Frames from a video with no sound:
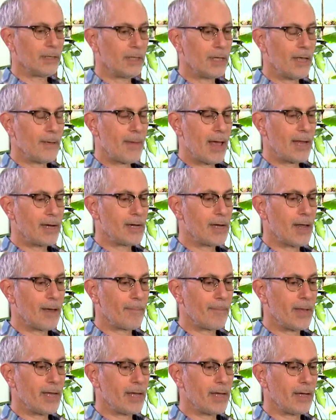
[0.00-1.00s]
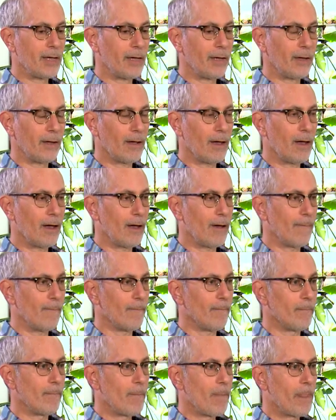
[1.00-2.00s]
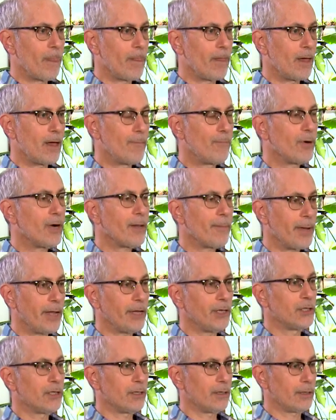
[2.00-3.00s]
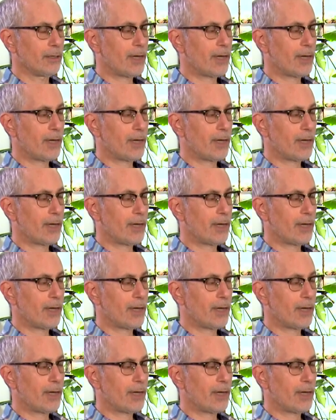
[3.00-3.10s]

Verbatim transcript: Tim ended up being. Um a pretty major